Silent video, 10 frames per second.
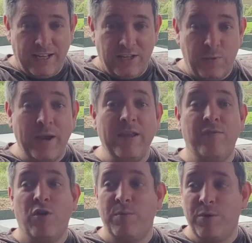
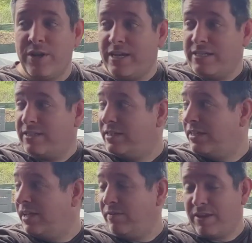24 Blu-rays
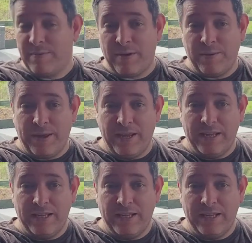I've came out with.